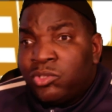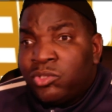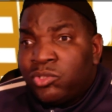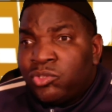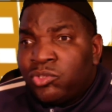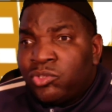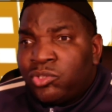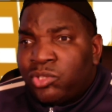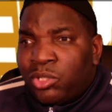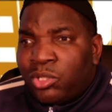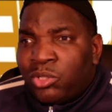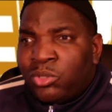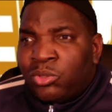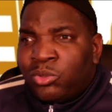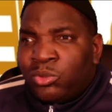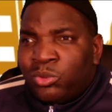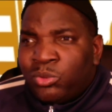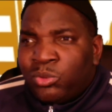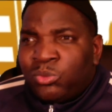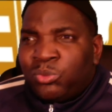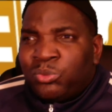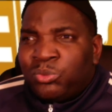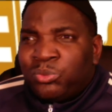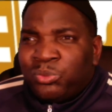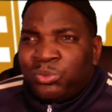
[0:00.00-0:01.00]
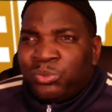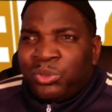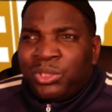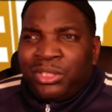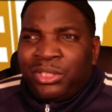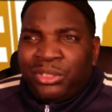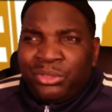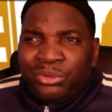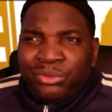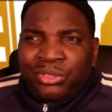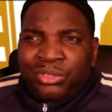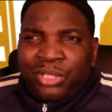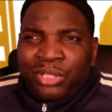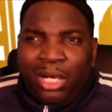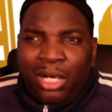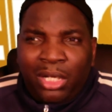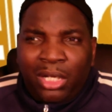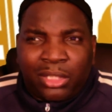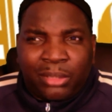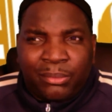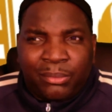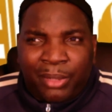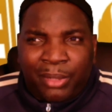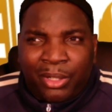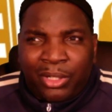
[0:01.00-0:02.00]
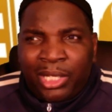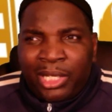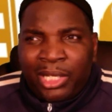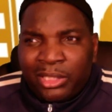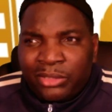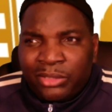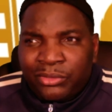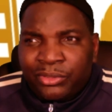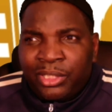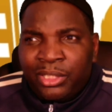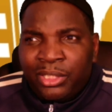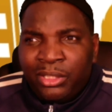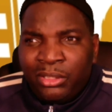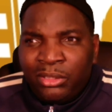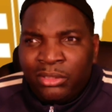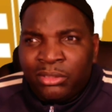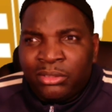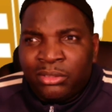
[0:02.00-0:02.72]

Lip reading: So what are you talking about, Azriel?